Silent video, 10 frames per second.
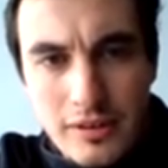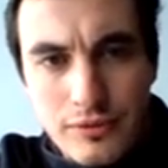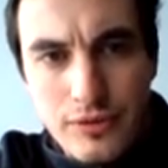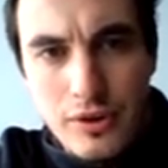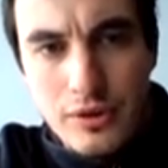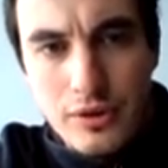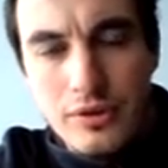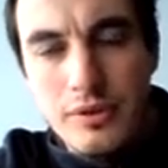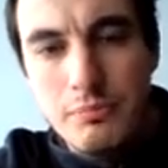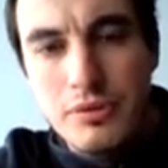And for
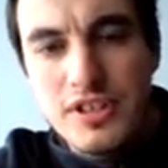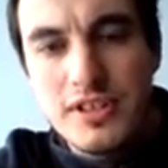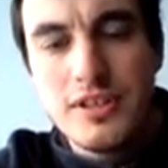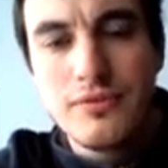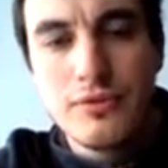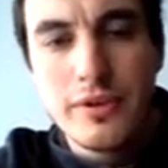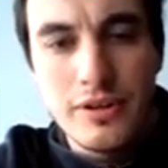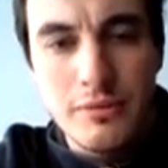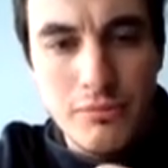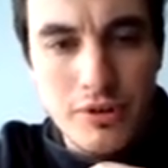a positive
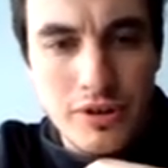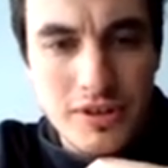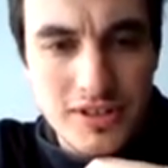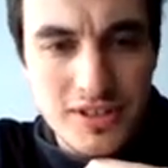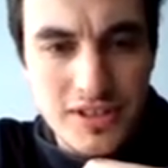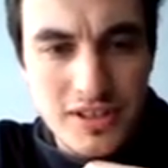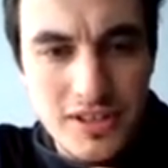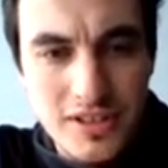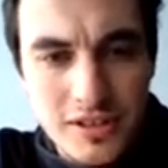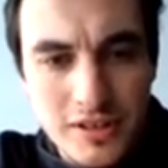real number
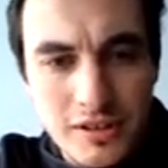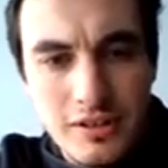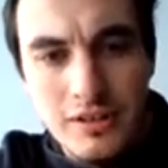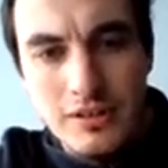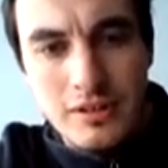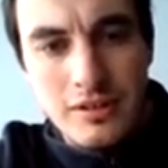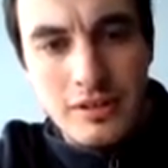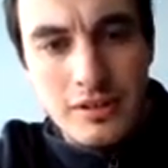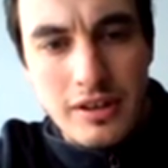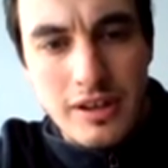Xi,
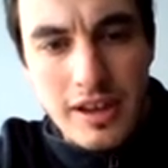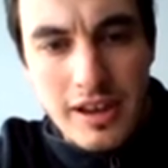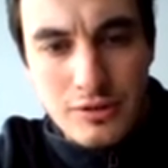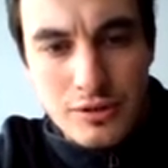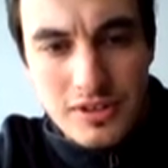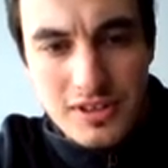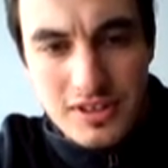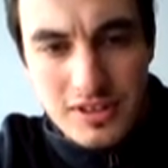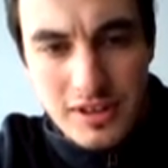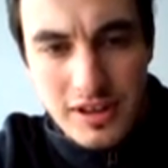
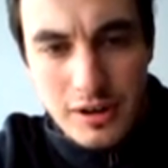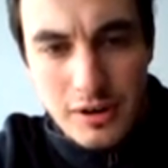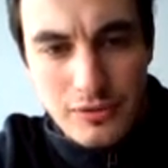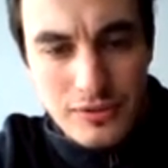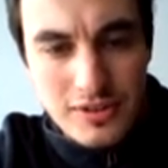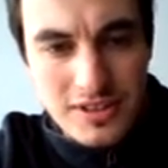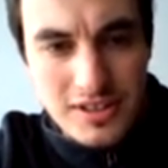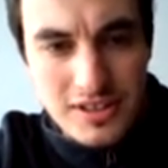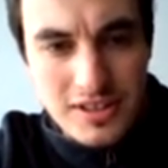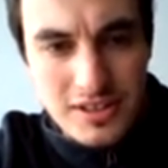R of
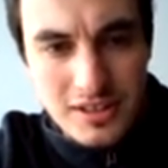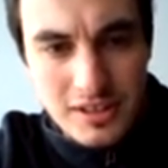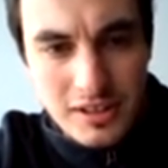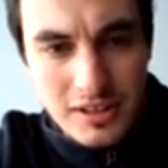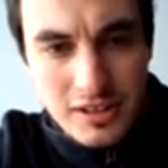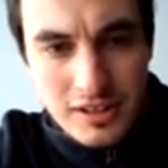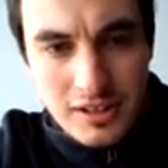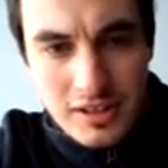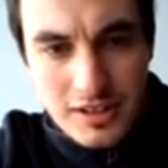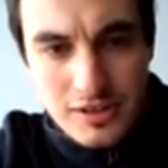Xi
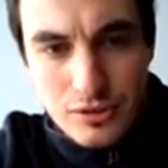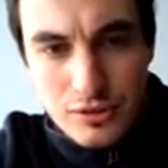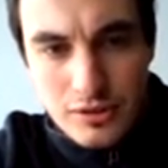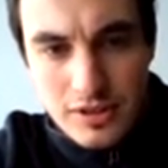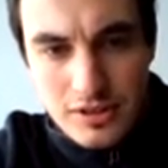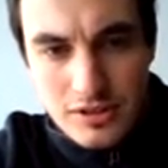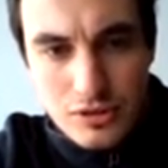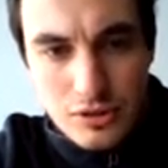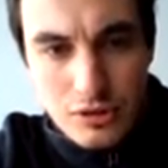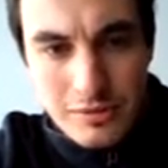is
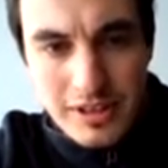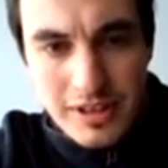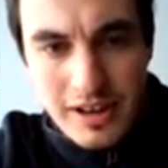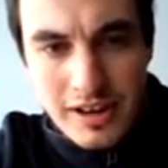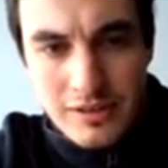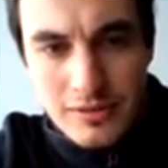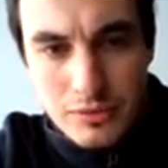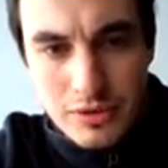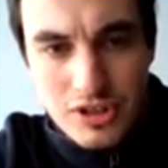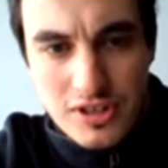the domain R,
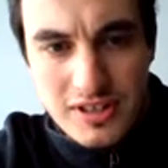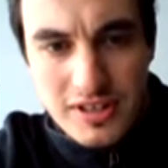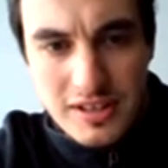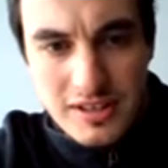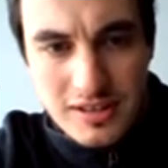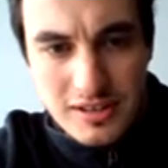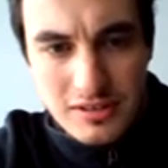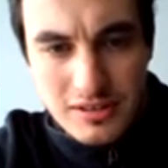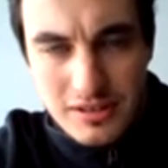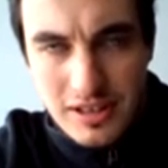which is
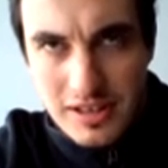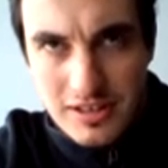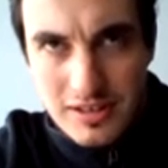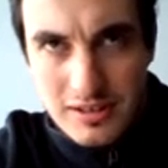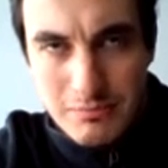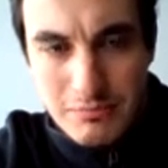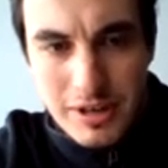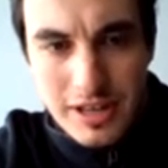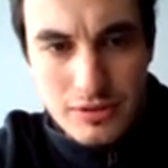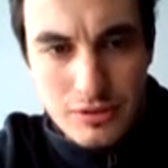dilated
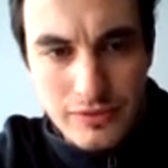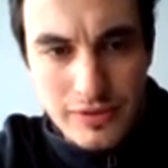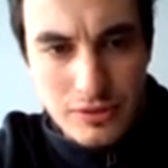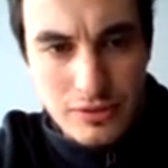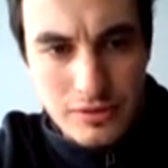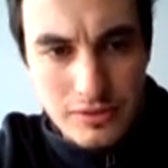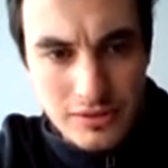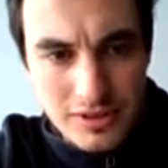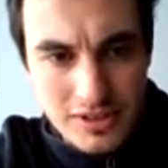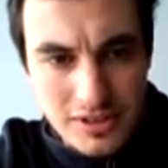by the factor
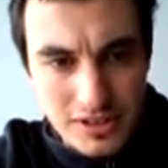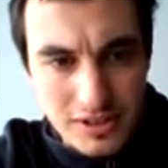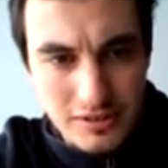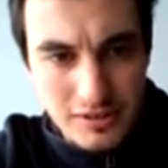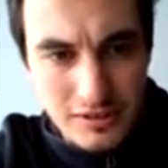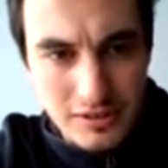Xi.